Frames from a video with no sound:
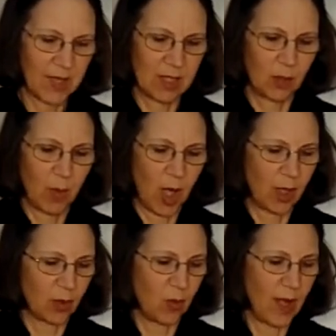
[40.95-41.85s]
his
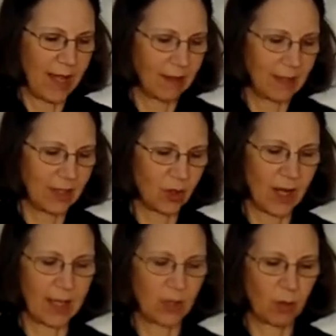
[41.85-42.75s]
paws wildly
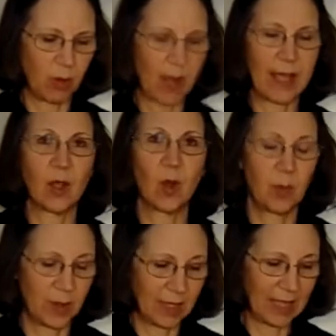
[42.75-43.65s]
trying to pry
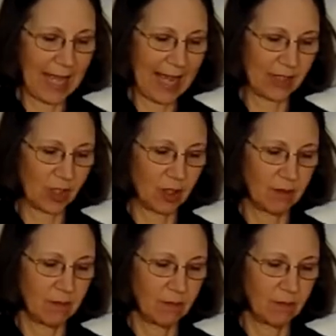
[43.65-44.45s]
open the latch.